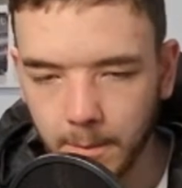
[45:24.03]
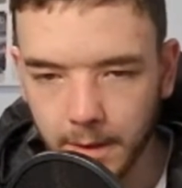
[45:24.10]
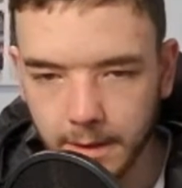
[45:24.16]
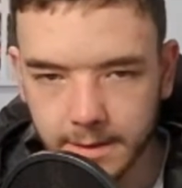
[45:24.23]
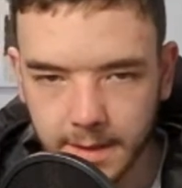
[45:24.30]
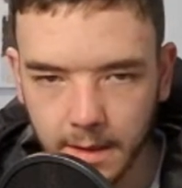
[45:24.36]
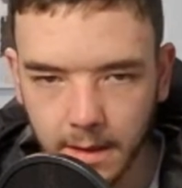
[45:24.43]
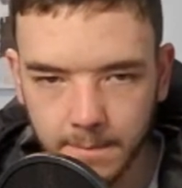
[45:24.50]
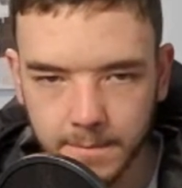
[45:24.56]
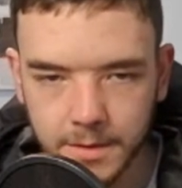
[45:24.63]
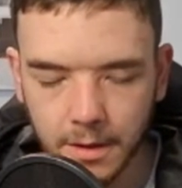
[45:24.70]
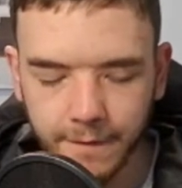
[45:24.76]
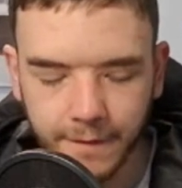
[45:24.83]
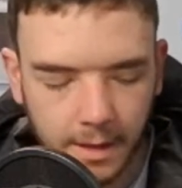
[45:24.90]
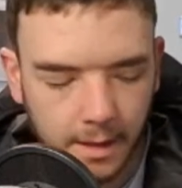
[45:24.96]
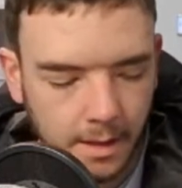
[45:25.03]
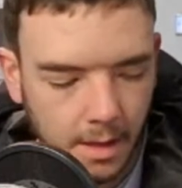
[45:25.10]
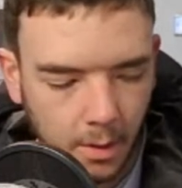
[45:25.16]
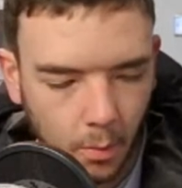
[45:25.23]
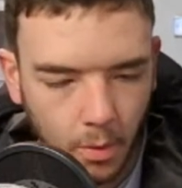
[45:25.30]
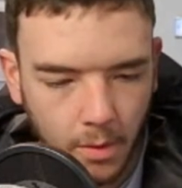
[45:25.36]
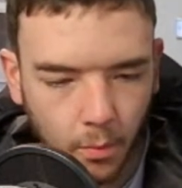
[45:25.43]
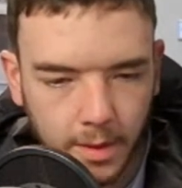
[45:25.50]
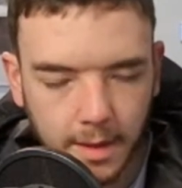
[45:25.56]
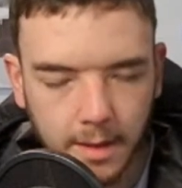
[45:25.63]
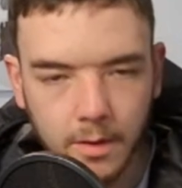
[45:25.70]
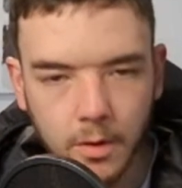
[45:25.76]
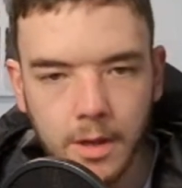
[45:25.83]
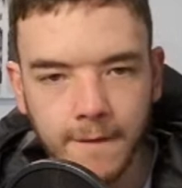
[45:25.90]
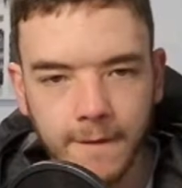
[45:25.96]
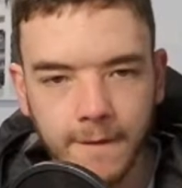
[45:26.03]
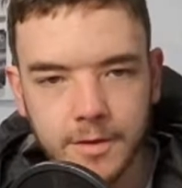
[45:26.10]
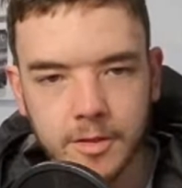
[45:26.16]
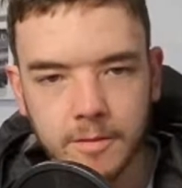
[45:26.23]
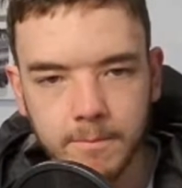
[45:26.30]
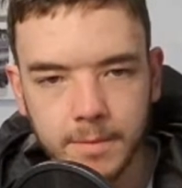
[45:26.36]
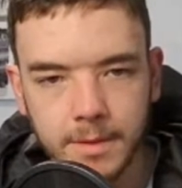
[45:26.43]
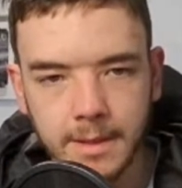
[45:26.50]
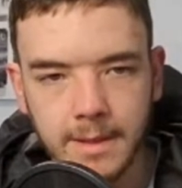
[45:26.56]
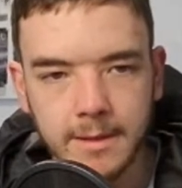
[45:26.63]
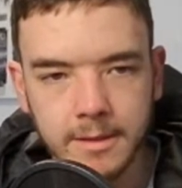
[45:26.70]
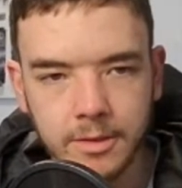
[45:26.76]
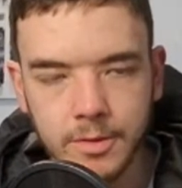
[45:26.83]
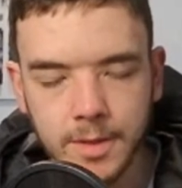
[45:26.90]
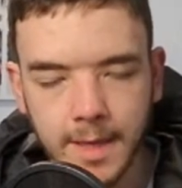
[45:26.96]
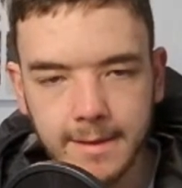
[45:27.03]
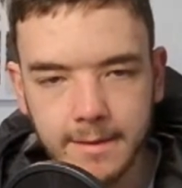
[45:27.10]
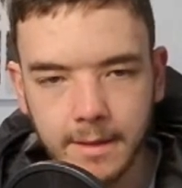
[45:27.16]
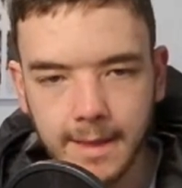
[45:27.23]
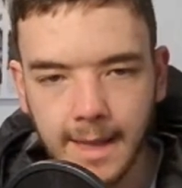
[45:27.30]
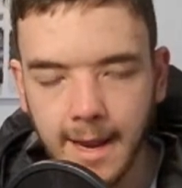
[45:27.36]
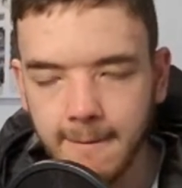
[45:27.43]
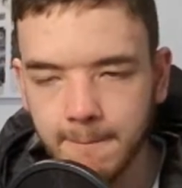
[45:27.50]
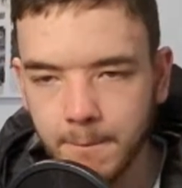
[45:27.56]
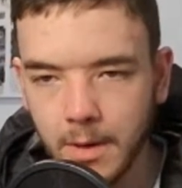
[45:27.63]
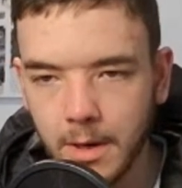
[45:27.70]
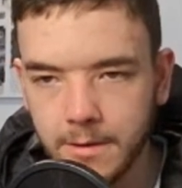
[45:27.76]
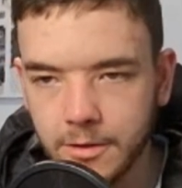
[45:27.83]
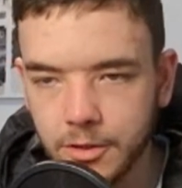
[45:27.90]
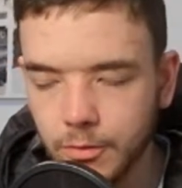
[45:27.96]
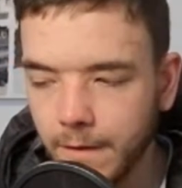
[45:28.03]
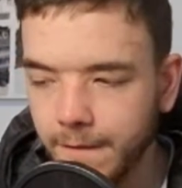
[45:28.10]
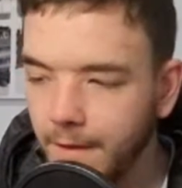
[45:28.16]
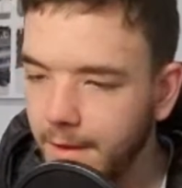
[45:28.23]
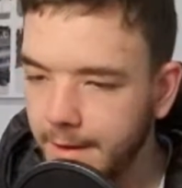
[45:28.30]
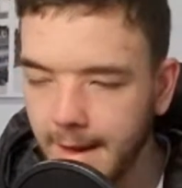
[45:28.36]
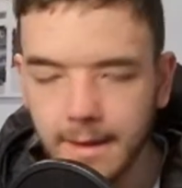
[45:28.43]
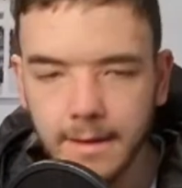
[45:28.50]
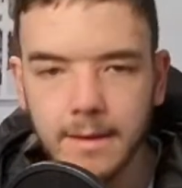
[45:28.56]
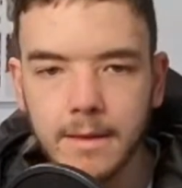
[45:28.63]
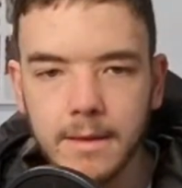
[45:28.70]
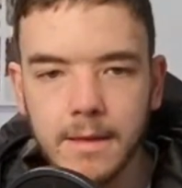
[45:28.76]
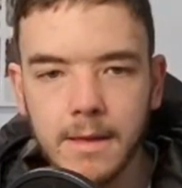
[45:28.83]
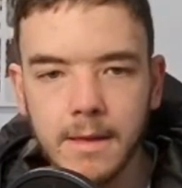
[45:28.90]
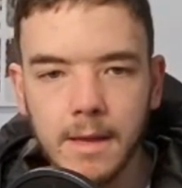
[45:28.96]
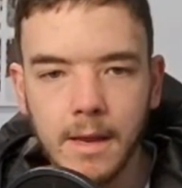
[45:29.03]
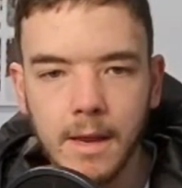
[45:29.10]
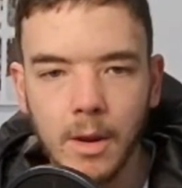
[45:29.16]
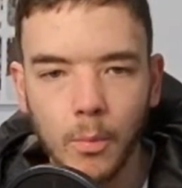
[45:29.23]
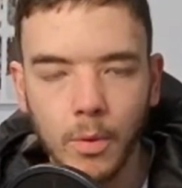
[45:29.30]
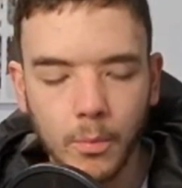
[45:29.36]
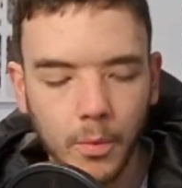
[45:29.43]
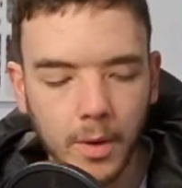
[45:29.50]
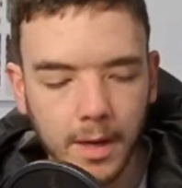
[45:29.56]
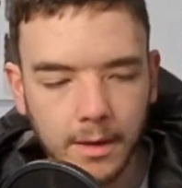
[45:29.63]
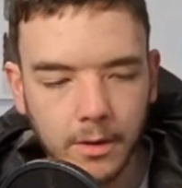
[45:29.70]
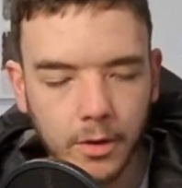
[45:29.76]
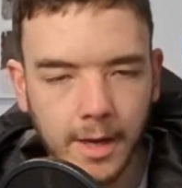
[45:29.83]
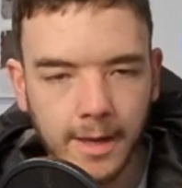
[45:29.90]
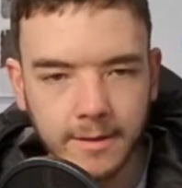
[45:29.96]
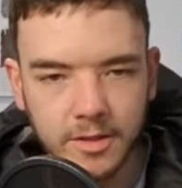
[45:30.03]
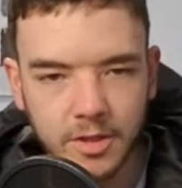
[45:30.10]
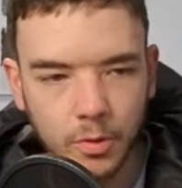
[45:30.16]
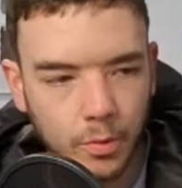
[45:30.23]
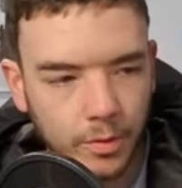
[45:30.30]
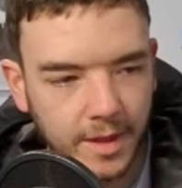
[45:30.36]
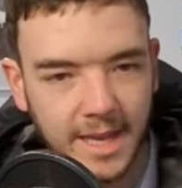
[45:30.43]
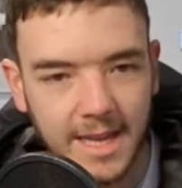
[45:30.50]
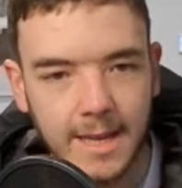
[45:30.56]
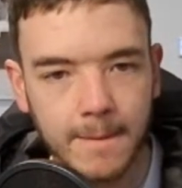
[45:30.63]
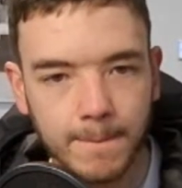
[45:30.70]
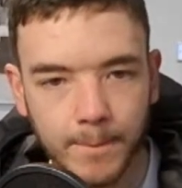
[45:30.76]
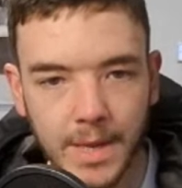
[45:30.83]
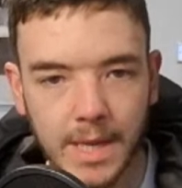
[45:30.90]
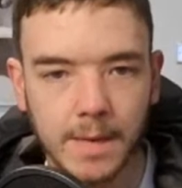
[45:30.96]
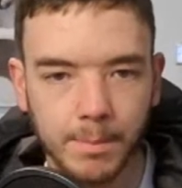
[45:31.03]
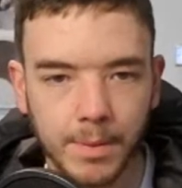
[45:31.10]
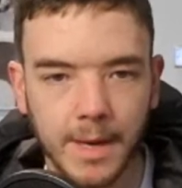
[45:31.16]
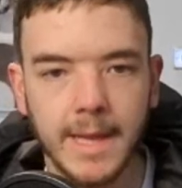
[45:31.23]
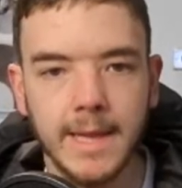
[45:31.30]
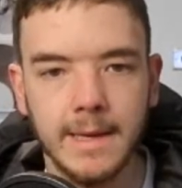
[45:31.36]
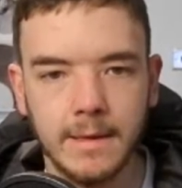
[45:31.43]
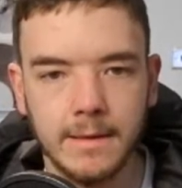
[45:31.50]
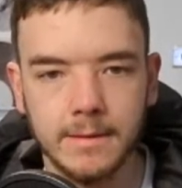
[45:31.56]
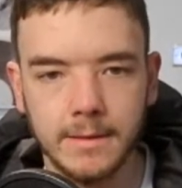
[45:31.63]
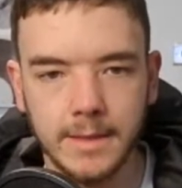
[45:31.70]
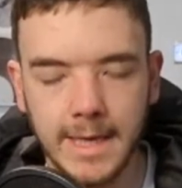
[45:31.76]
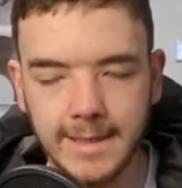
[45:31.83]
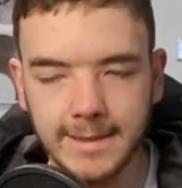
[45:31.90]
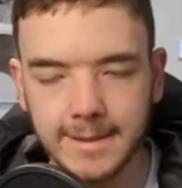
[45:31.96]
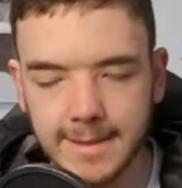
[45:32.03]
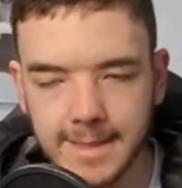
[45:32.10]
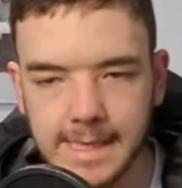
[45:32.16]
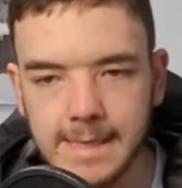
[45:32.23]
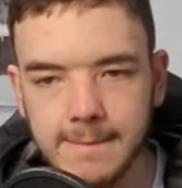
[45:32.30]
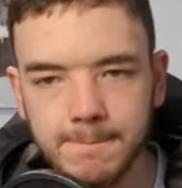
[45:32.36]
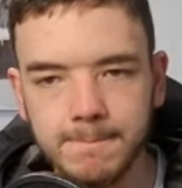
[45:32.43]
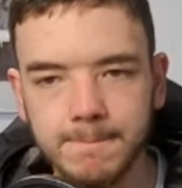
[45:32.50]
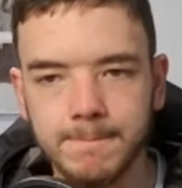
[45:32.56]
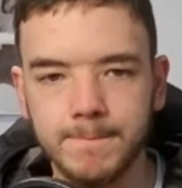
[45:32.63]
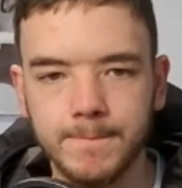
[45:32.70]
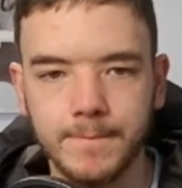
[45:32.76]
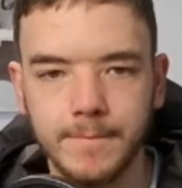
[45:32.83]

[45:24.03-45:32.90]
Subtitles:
But in terms of when we are looking for somebody to take the game by the scruff of the neck, when we are looking to the big player in the team,